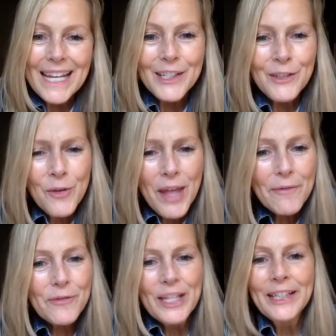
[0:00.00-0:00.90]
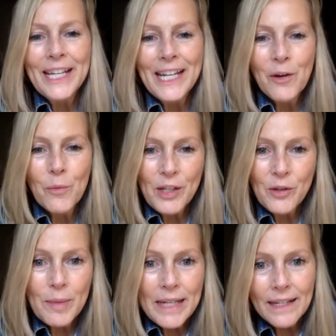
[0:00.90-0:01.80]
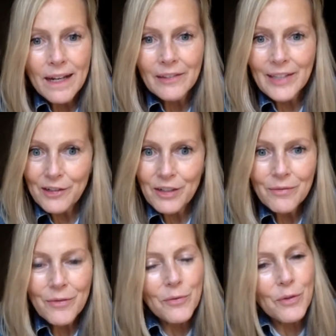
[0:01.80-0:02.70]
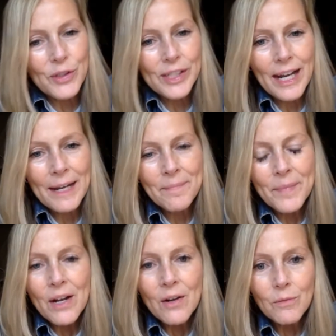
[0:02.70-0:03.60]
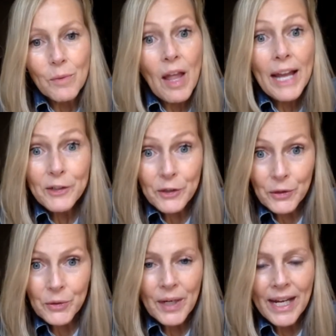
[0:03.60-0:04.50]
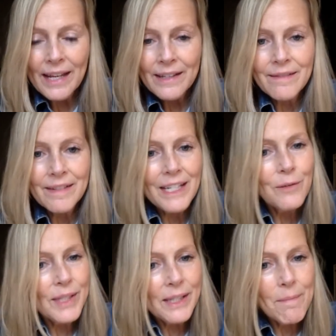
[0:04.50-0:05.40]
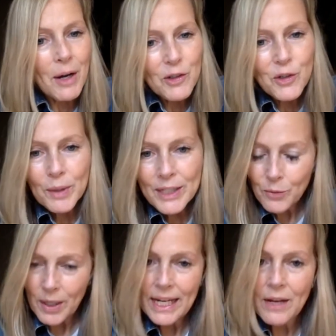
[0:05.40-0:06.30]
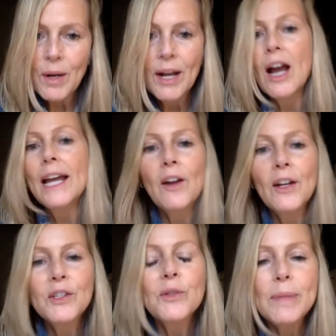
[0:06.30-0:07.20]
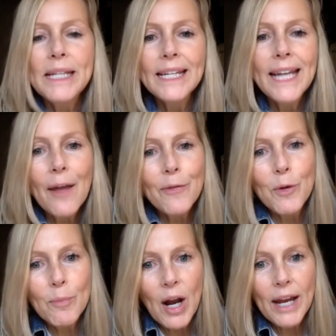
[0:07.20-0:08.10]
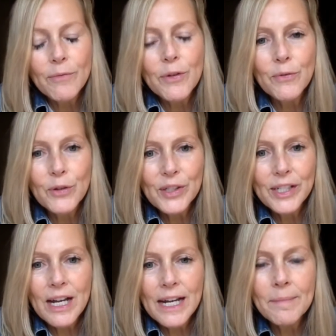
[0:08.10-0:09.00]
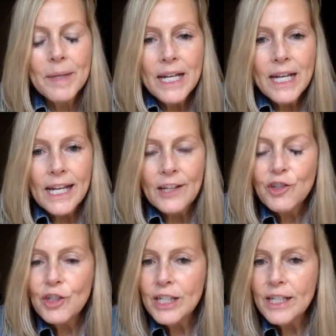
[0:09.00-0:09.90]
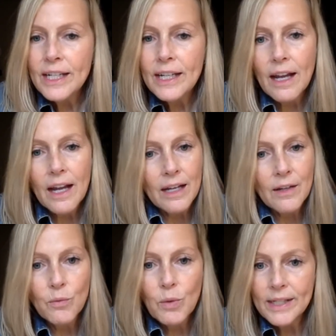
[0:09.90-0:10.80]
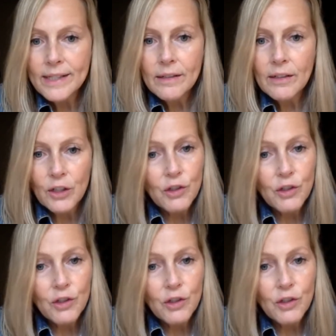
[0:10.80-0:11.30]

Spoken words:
You know that feeling when you meet a legend for the first time? Well, I do, and it was in March 2020 when I got to meet Katherine O'Brien for the first time, and she was going to